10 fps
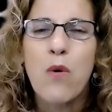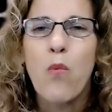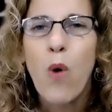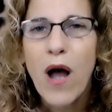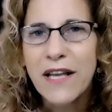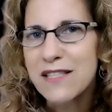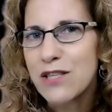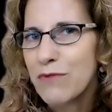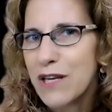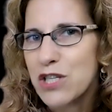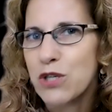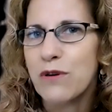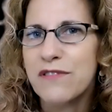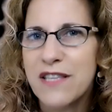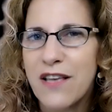Why is the
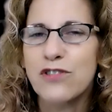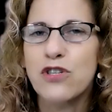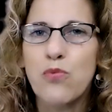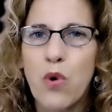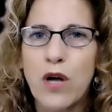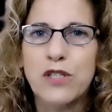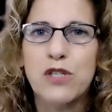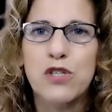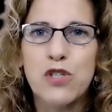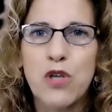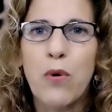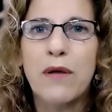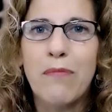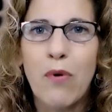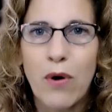ratio of 7-to-1 so
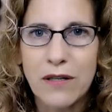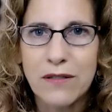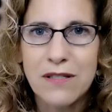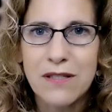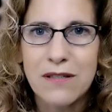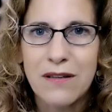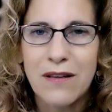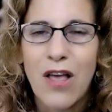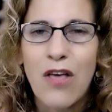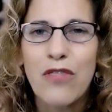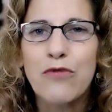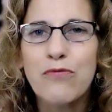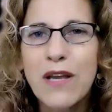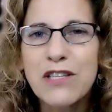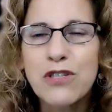important? The
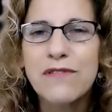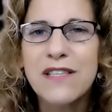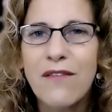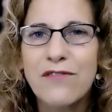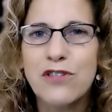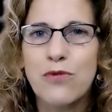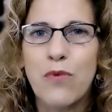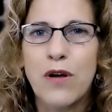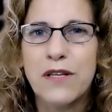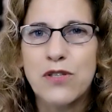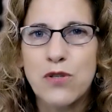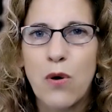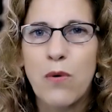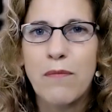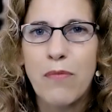ratio of 7-to-1 is
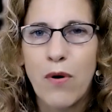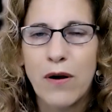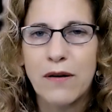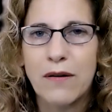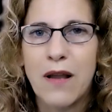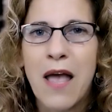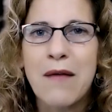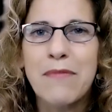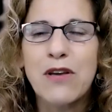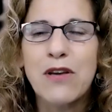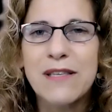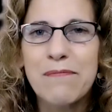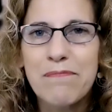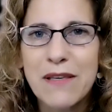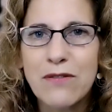so important because
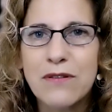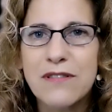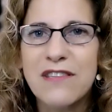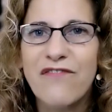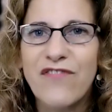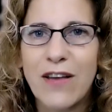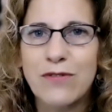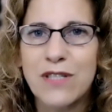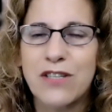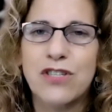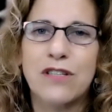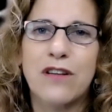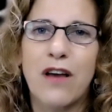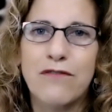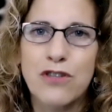it builds the
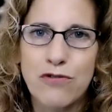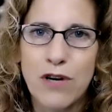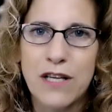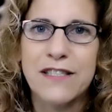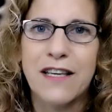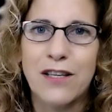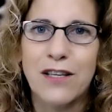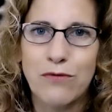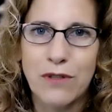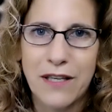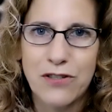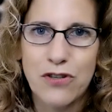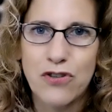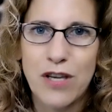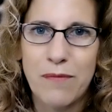foundation of trust in a
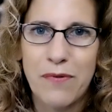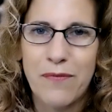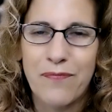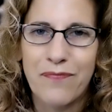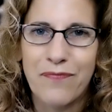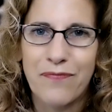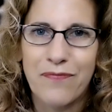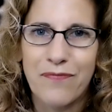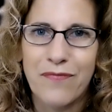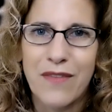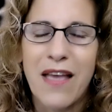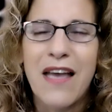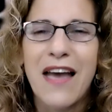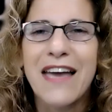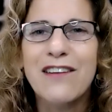relationship.
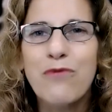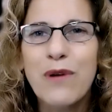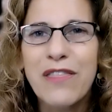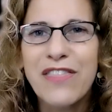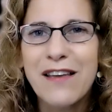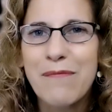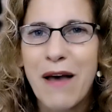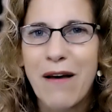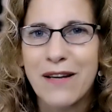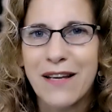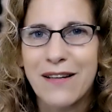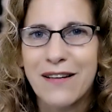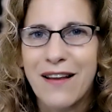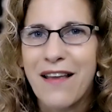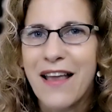And if we think about it,
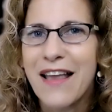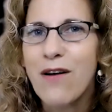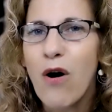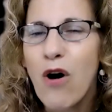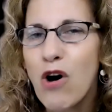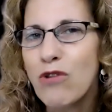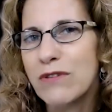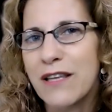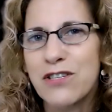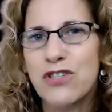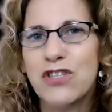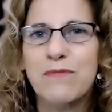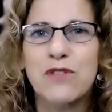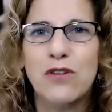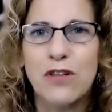in all
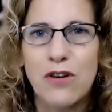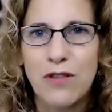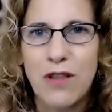relationships in our